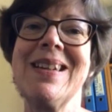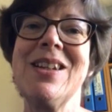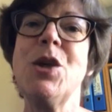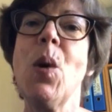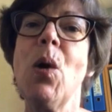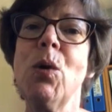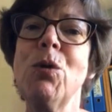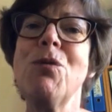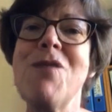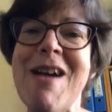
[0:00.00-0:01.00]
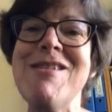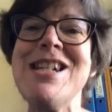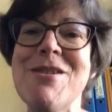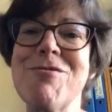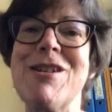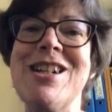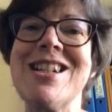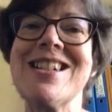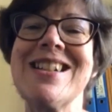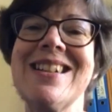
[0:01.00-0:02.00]
You are all very
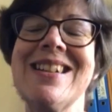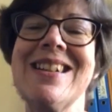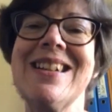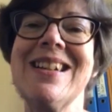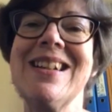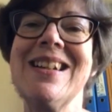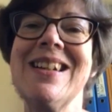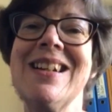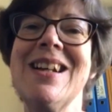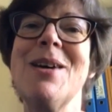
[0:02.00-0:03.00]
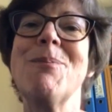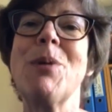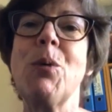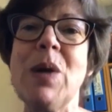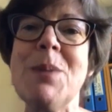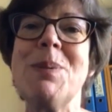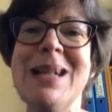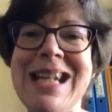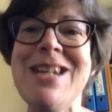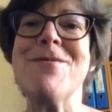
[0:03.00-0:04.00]
different, but we
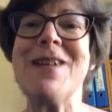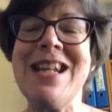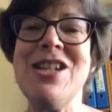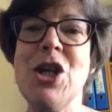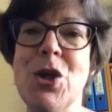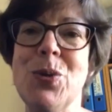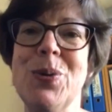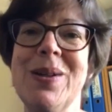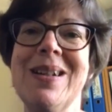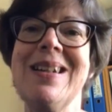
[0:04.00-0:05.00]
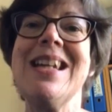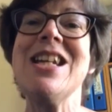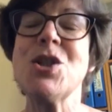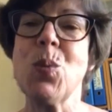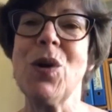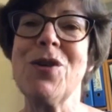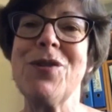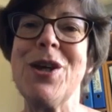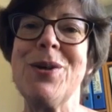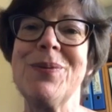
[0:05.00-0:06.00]
believe in you, each one of
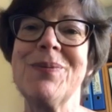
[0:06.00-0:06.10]
you.